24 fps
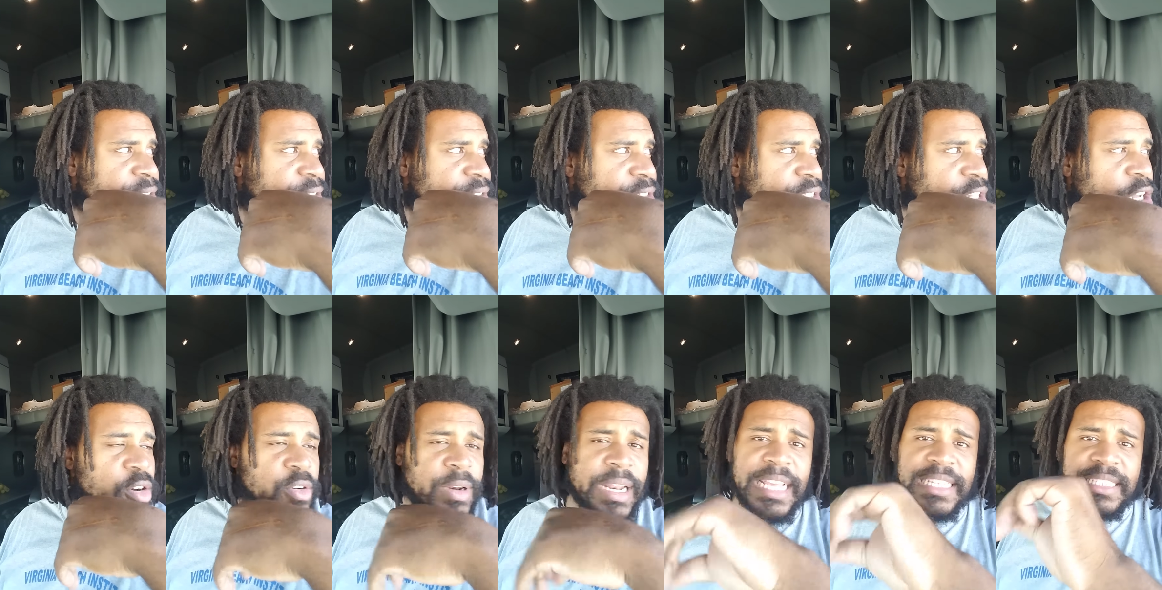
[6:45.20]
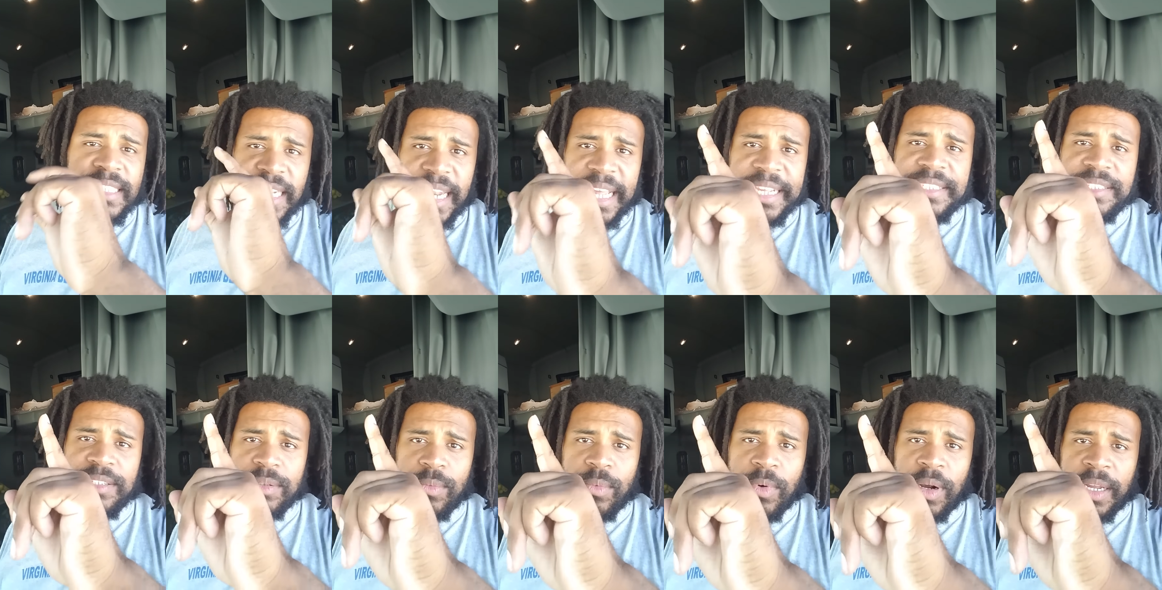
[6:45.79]
so that's
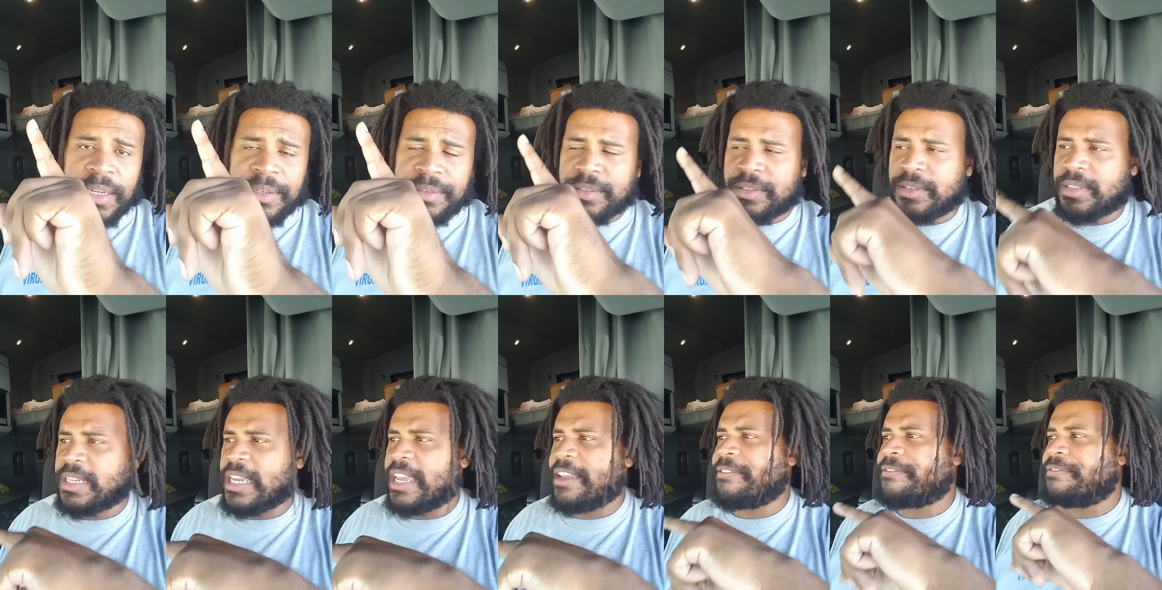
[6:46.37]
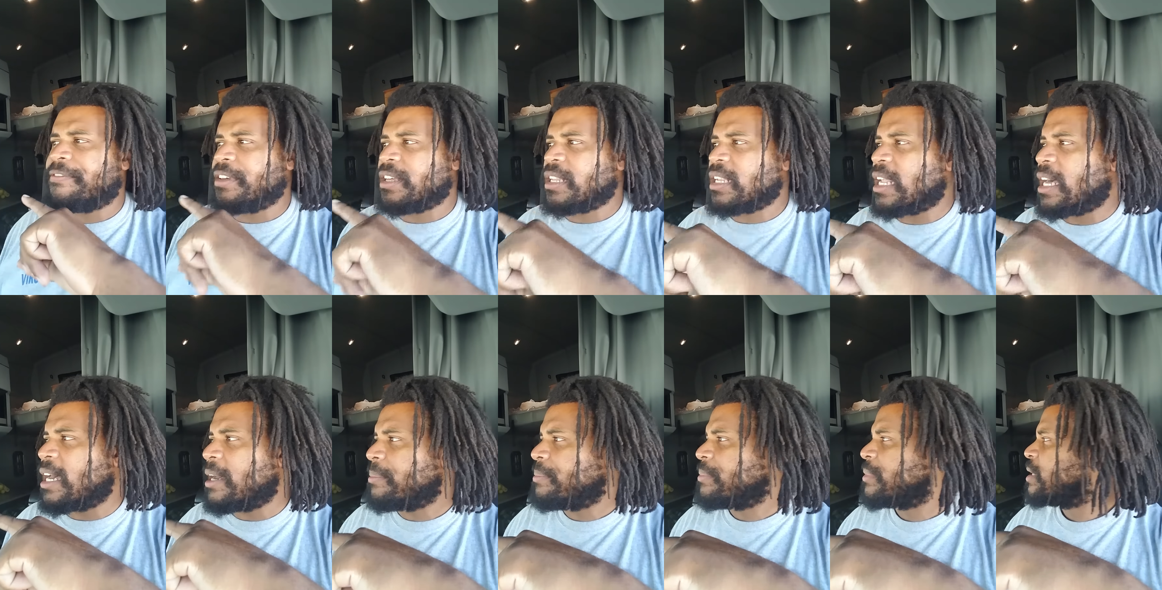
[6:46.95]
lesson one. Okay, fill
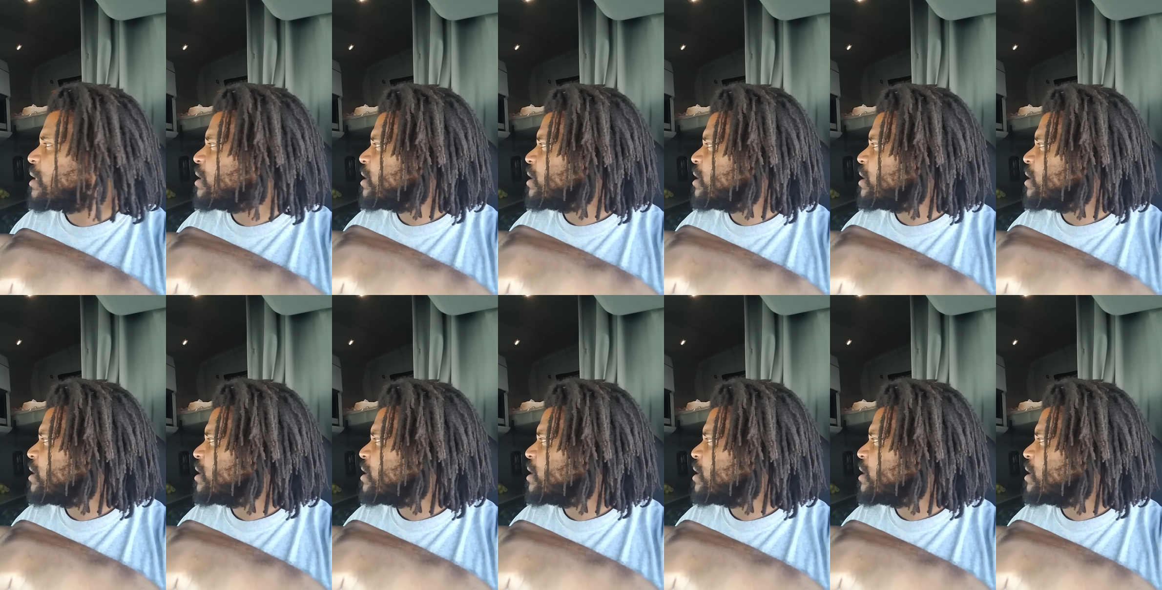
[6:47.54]
up,